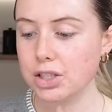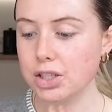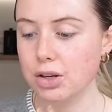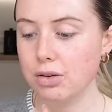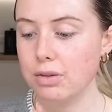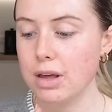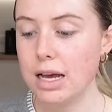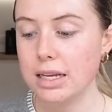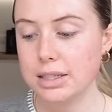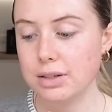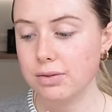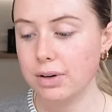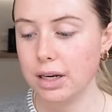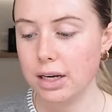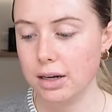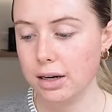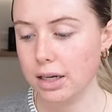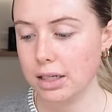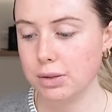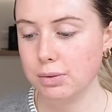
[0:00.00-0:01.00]
So that's a
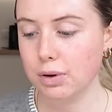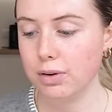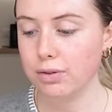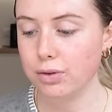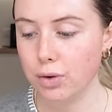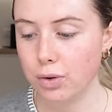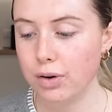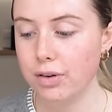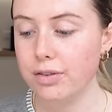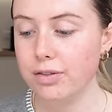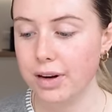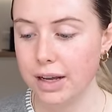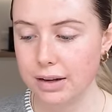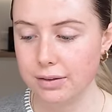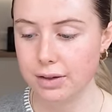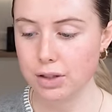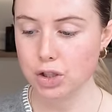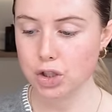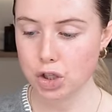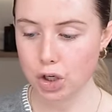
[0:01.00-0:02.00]
really nice one for a
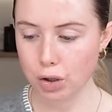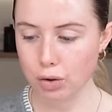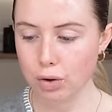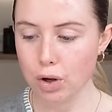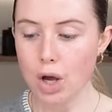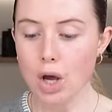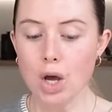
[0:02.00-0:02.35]
flavour too.